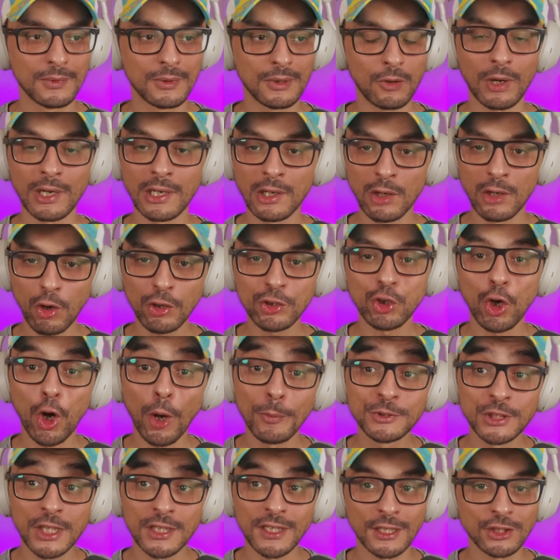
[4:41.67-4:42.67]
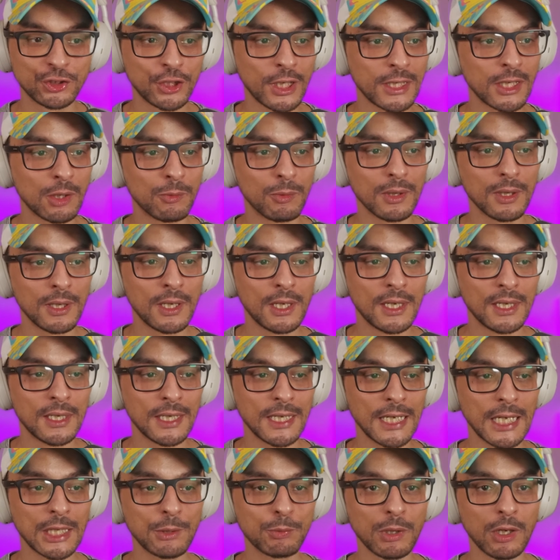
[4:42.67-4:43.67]
or locked object in general,
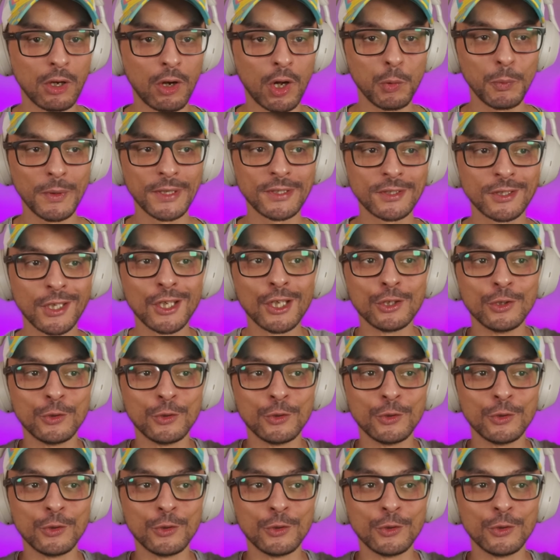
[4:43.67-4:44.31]
it will always